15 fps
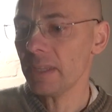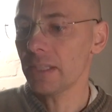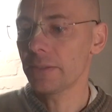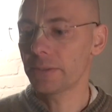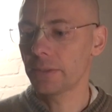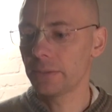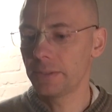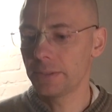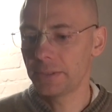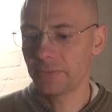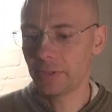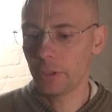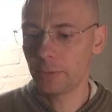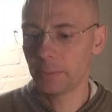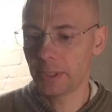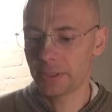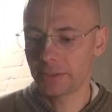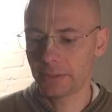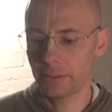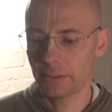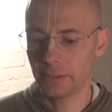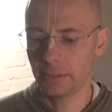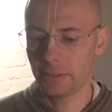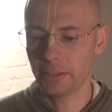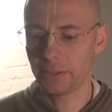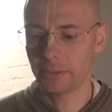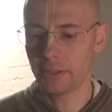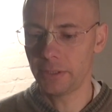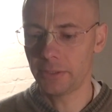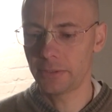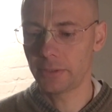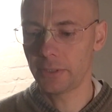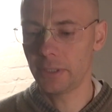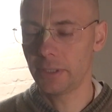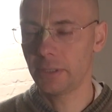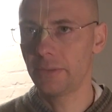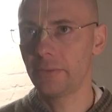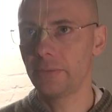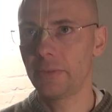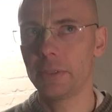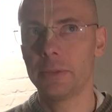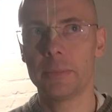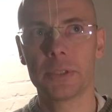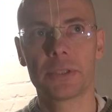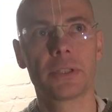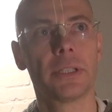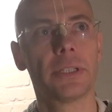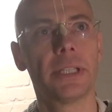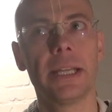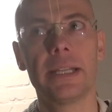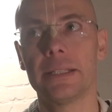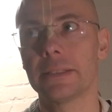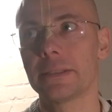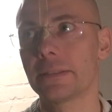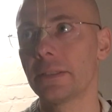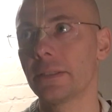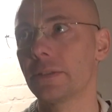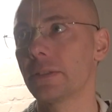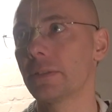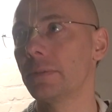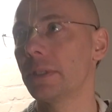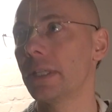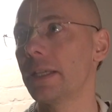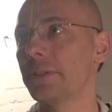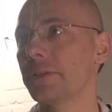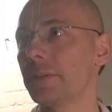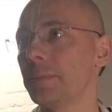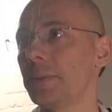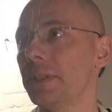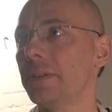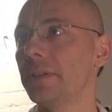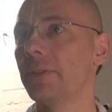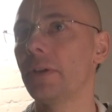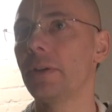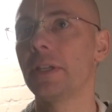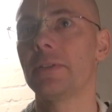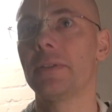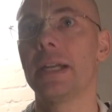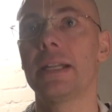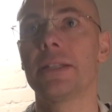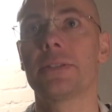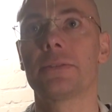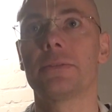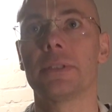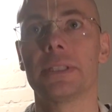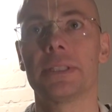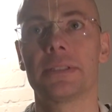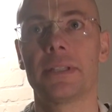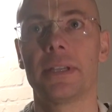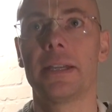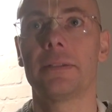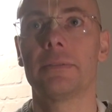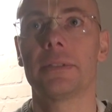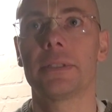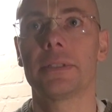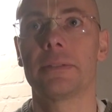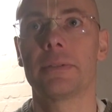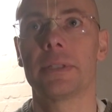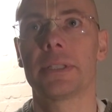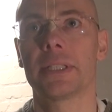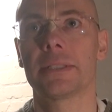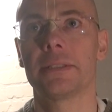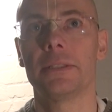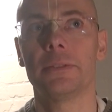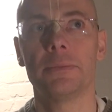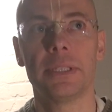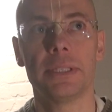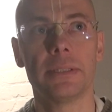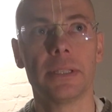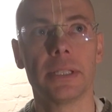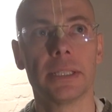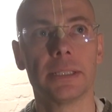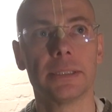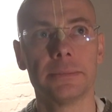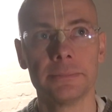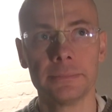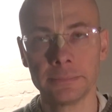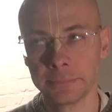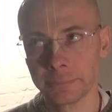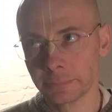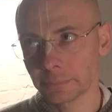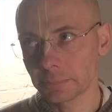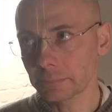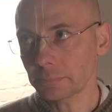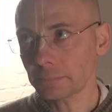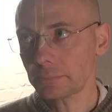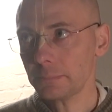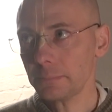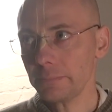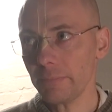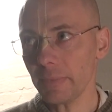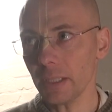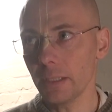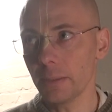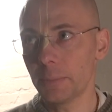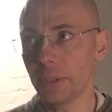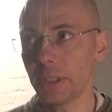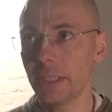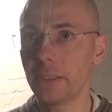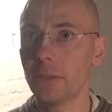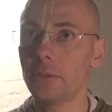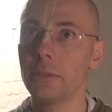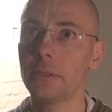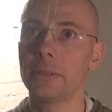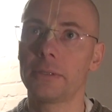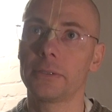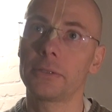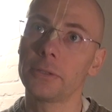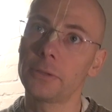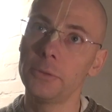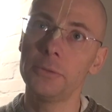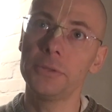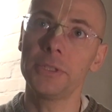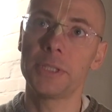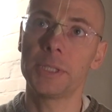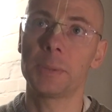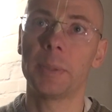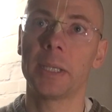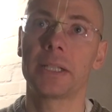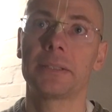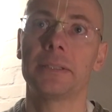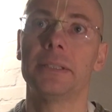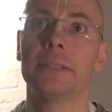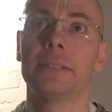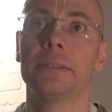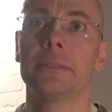So it's very much very much condensed. So one has to be very advanced to understand what is actually written there. But the conclusion is bhakti.